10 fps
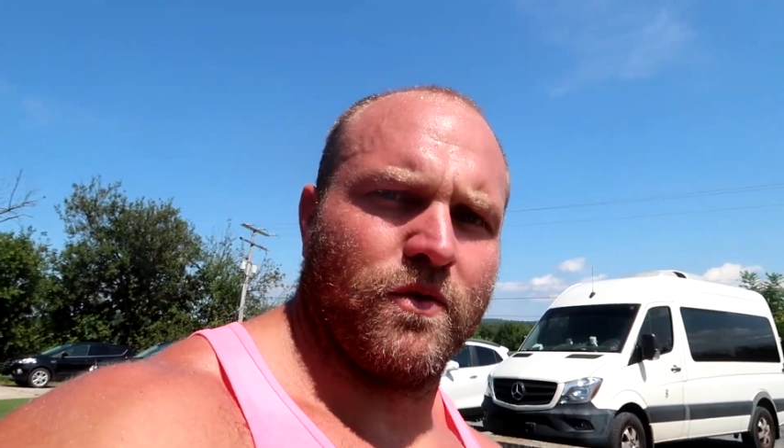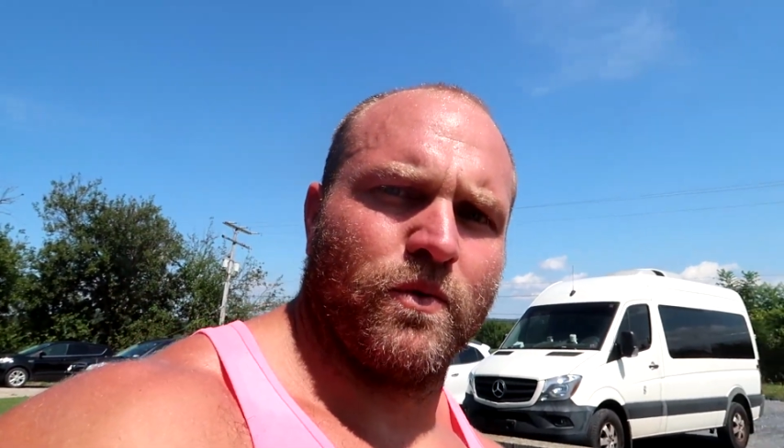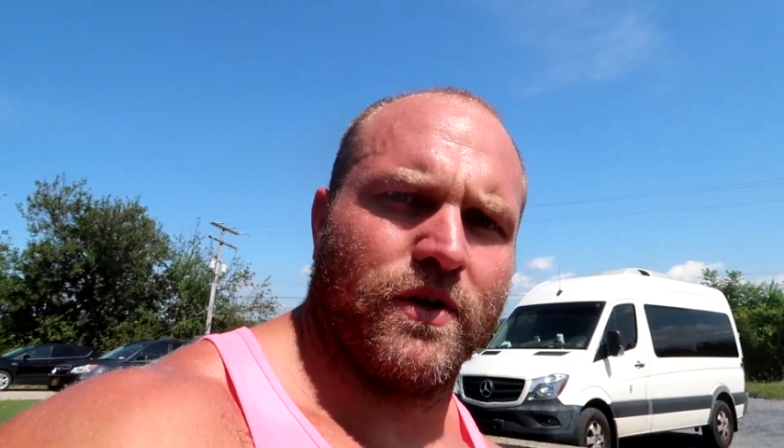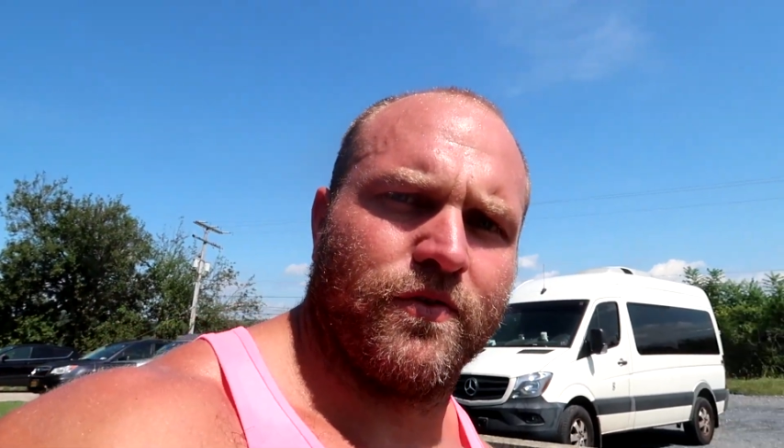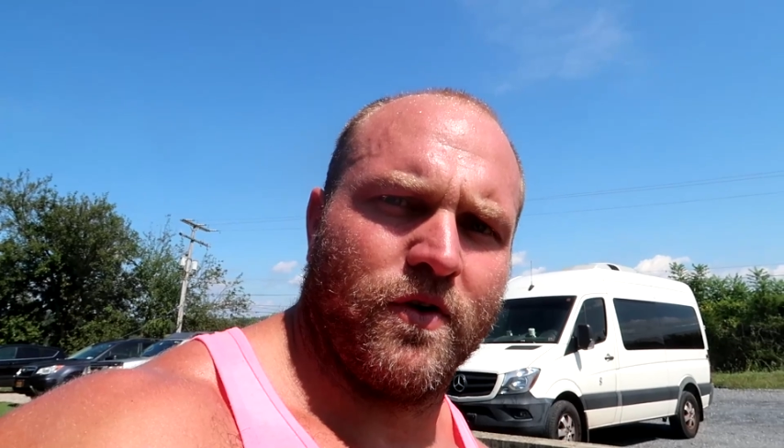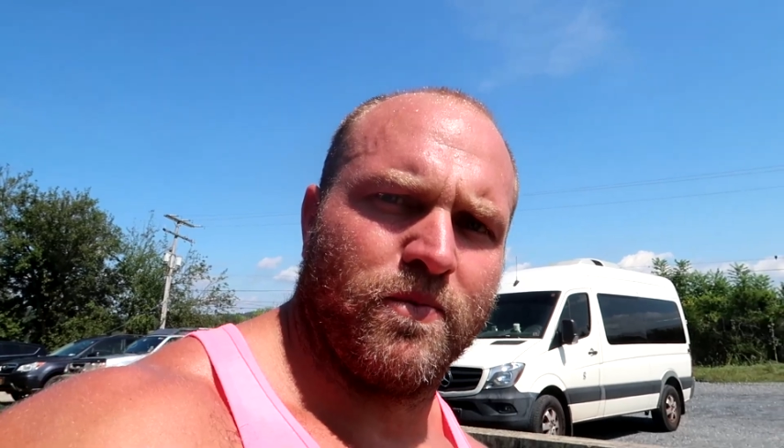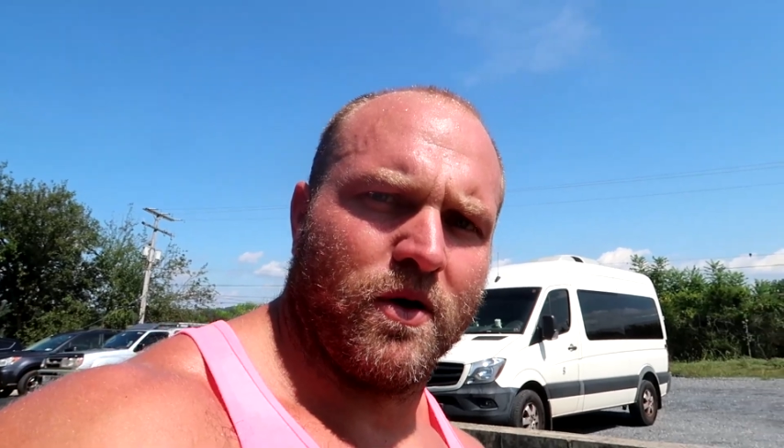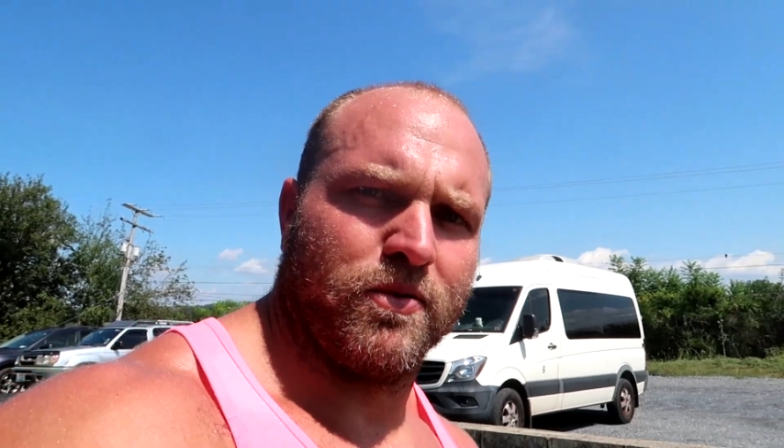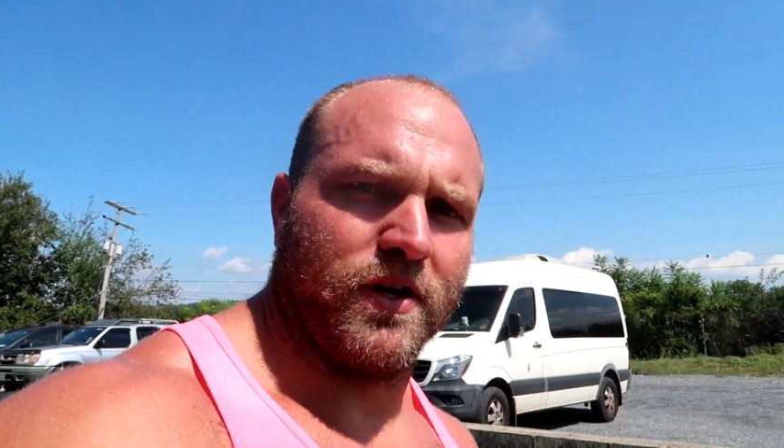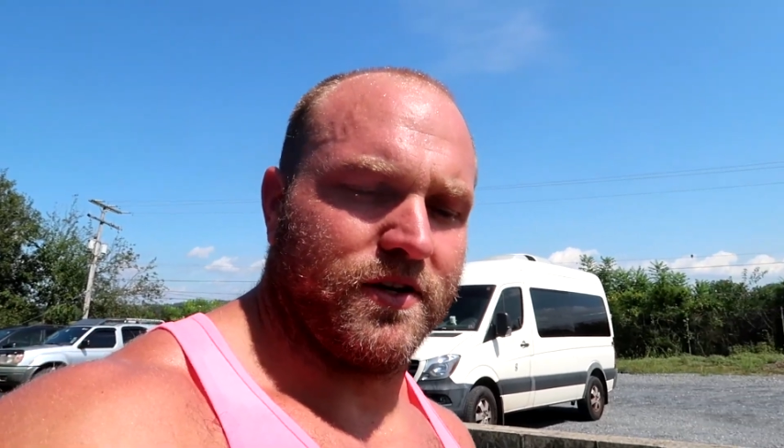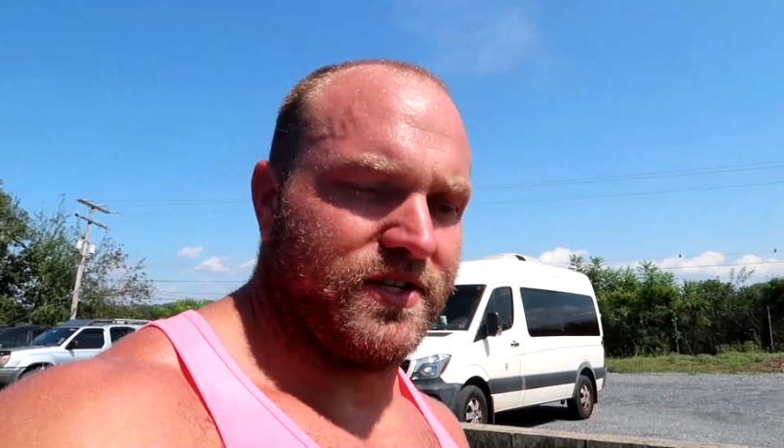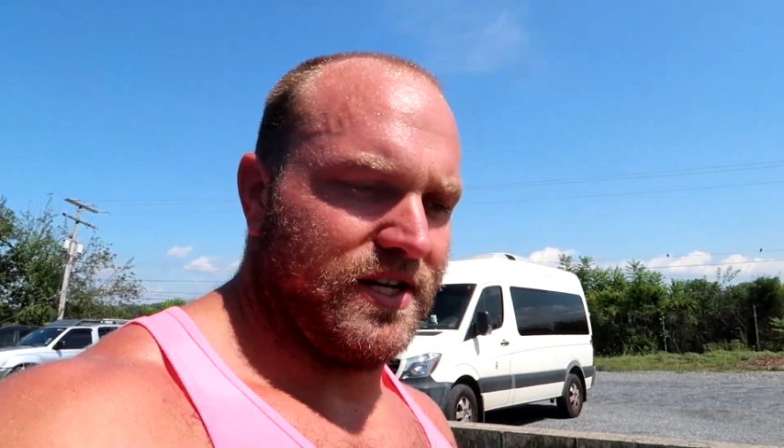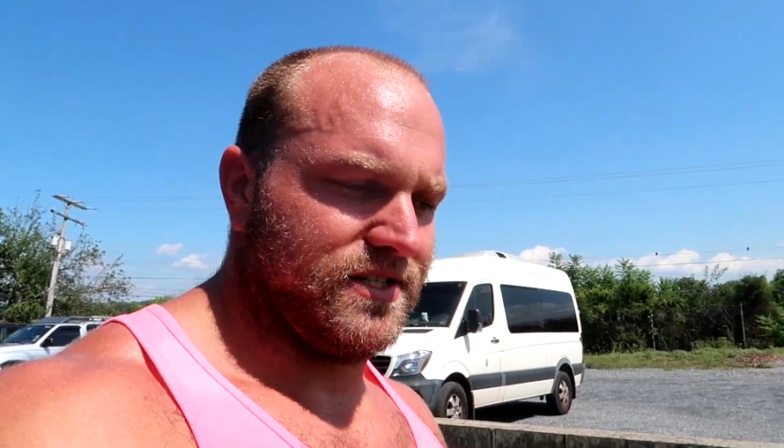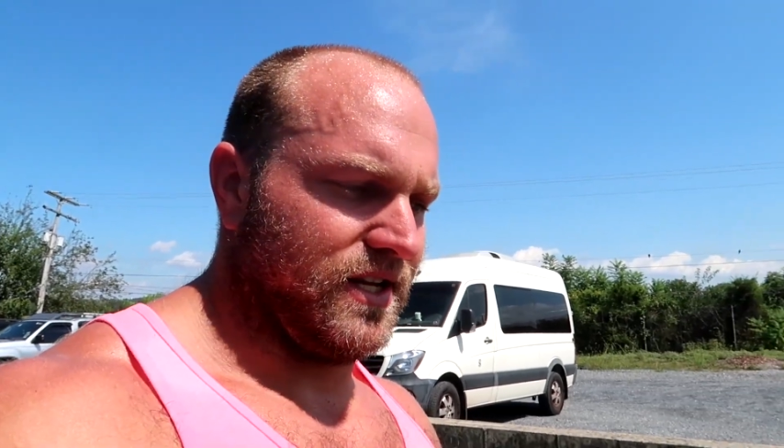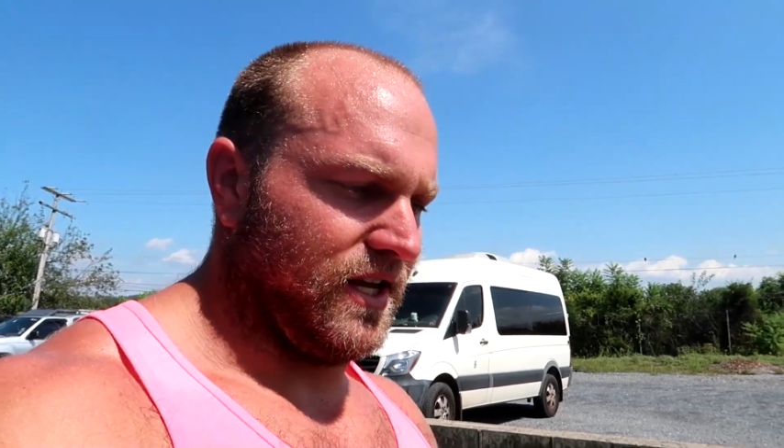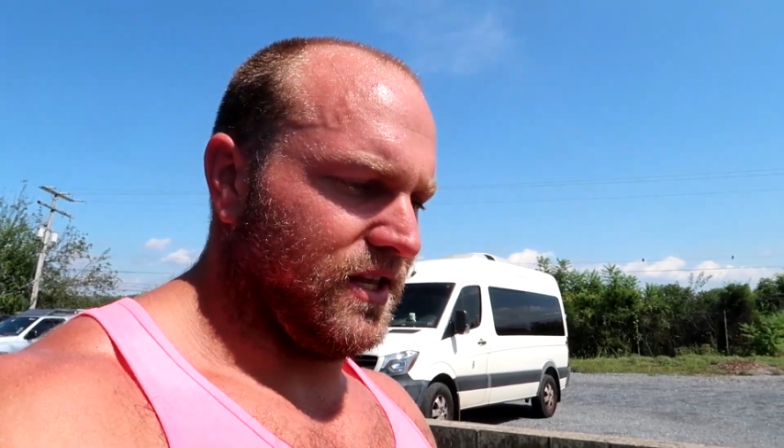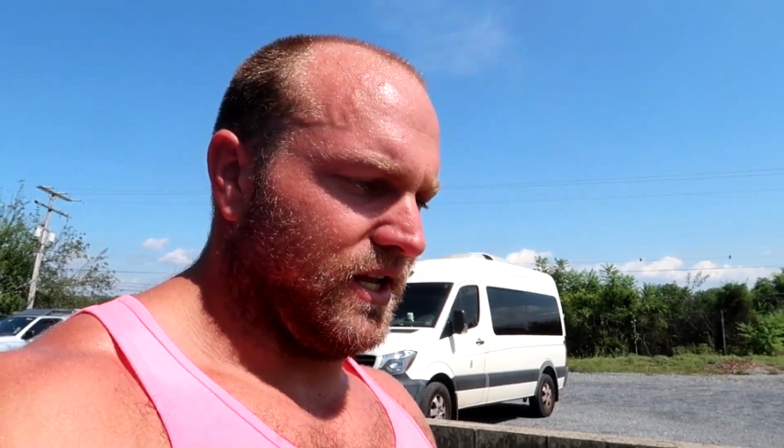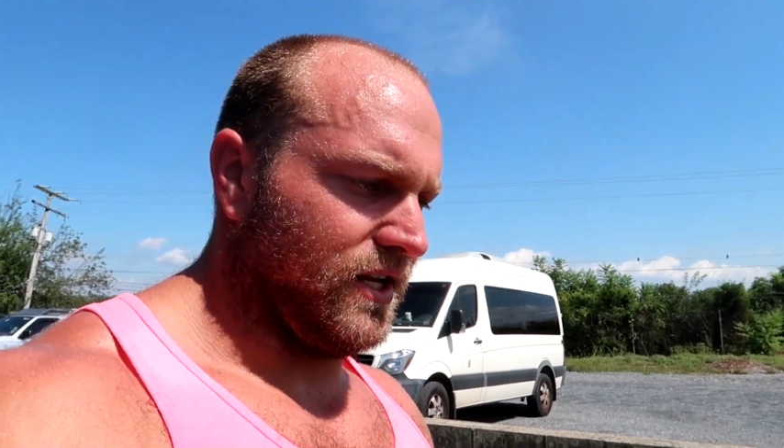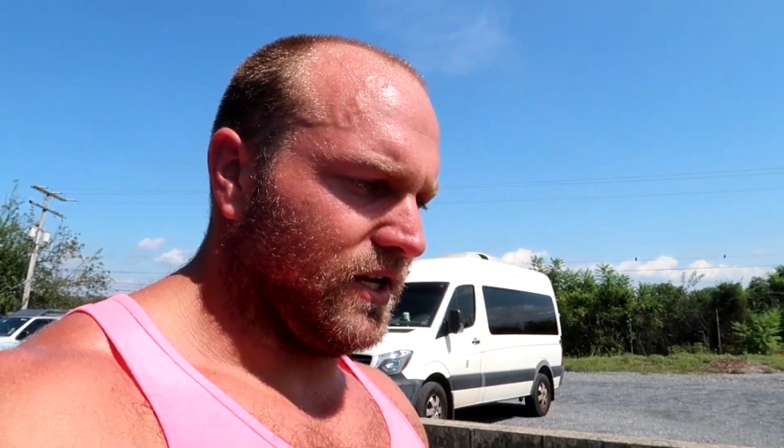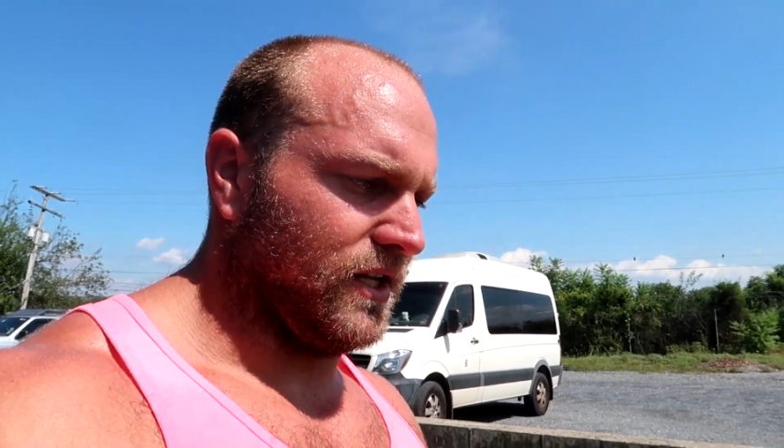with football players is they
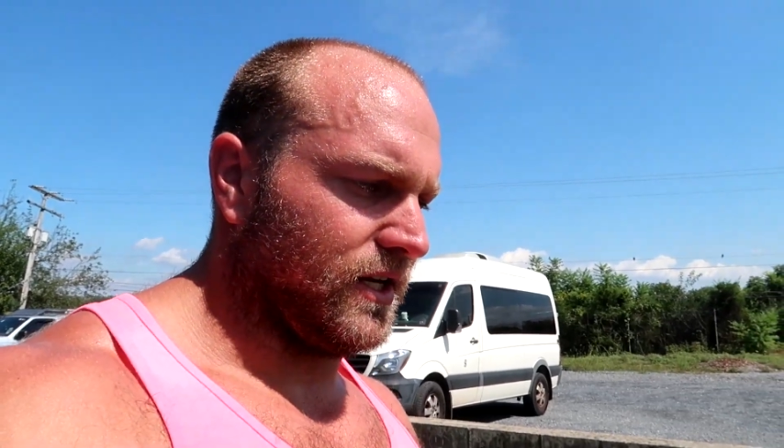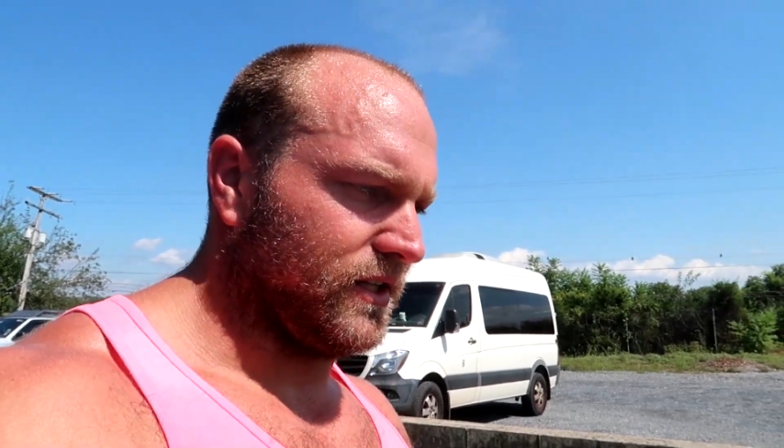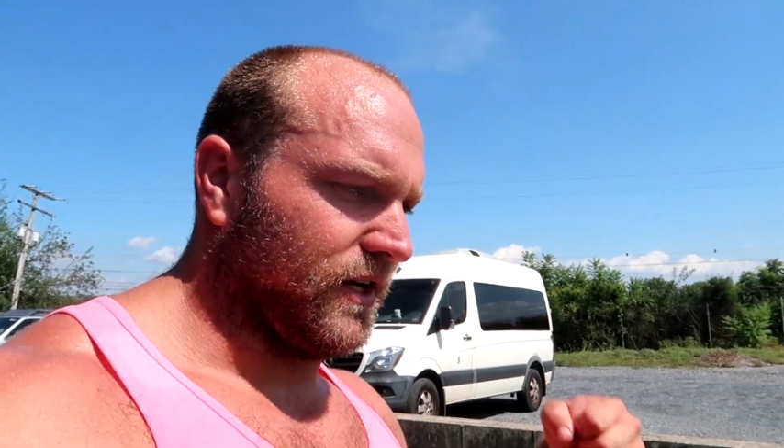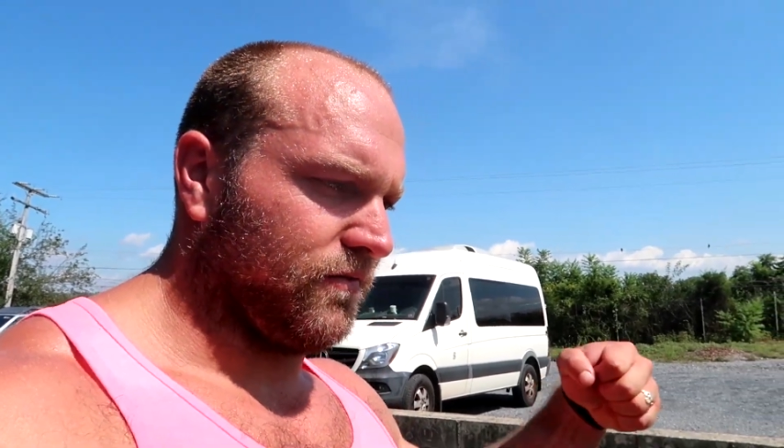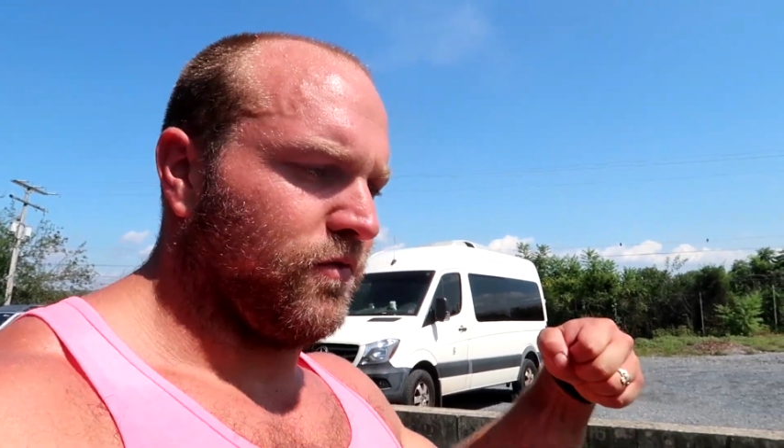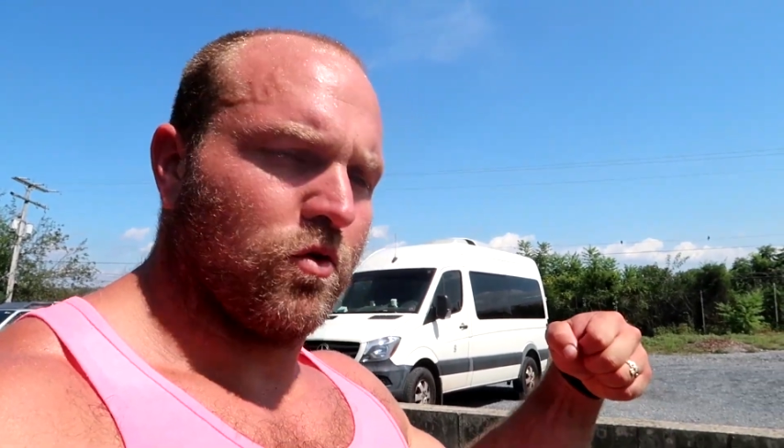they neglect like